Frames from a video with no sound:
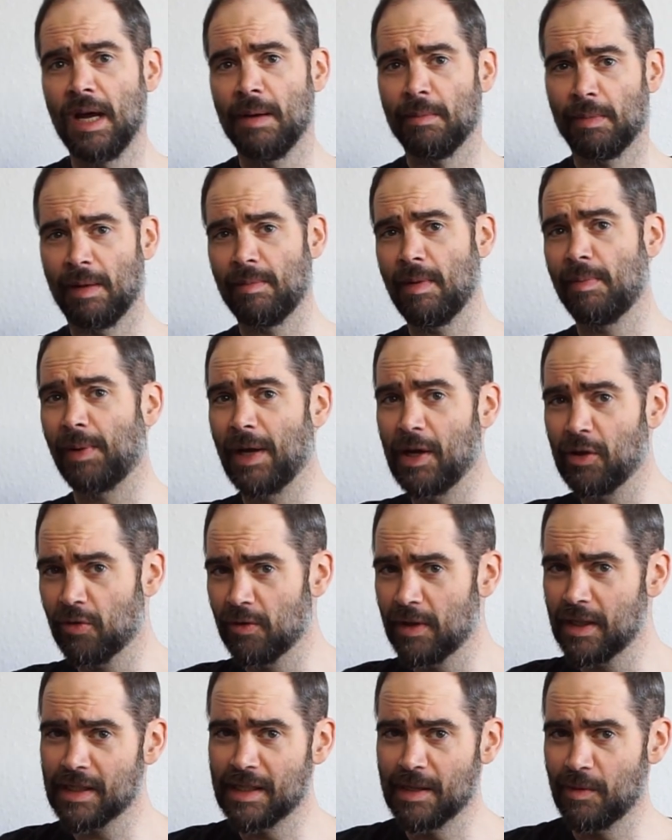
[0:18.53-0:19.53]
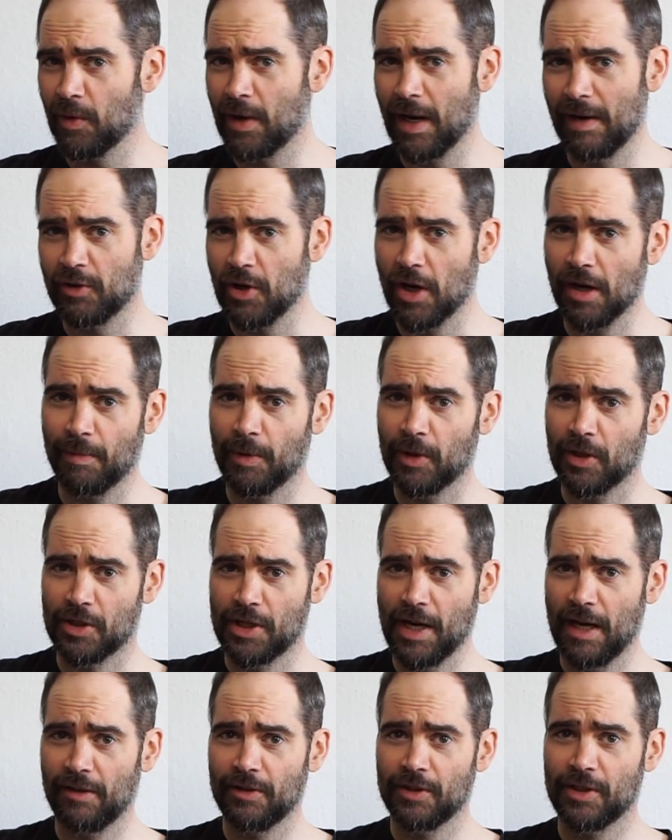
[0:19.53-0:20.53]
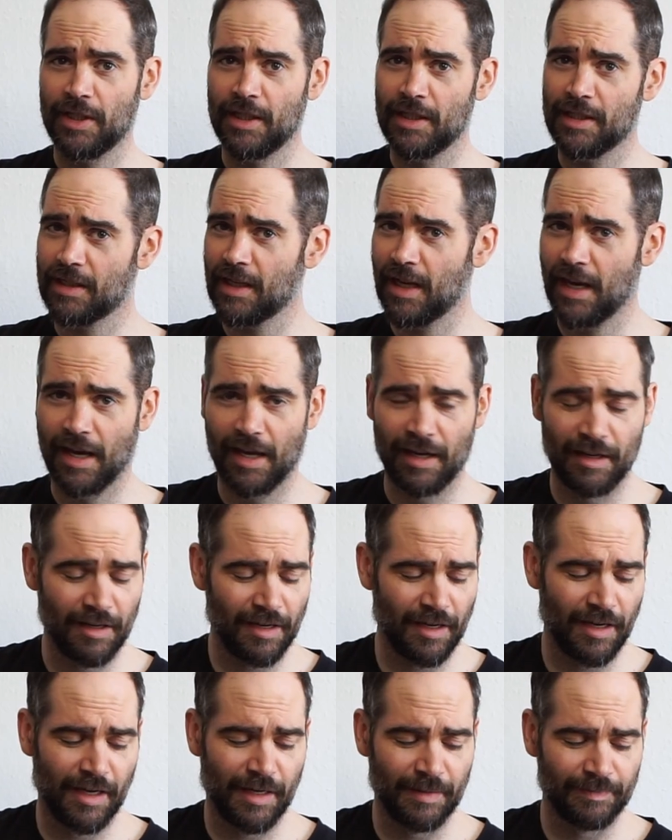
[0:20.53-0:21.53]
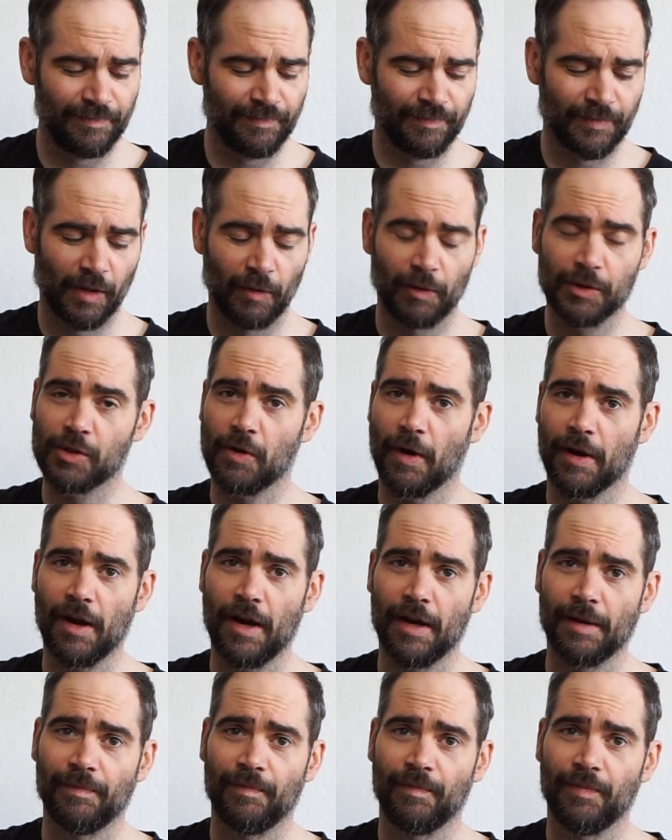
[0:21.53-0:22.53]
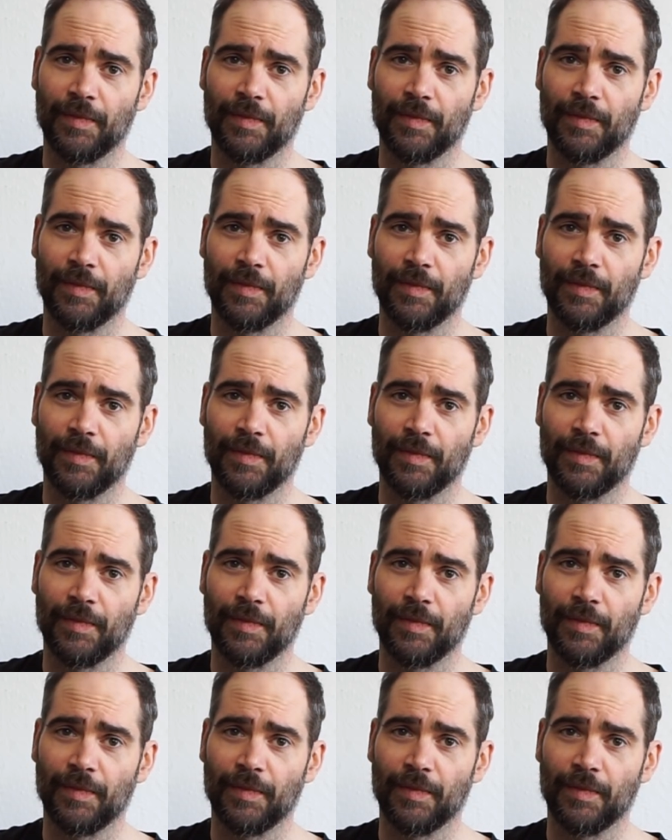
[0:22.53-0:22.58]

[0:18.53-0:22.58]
But let me play through this and then we'll kind of talk about the challenges and what's going on.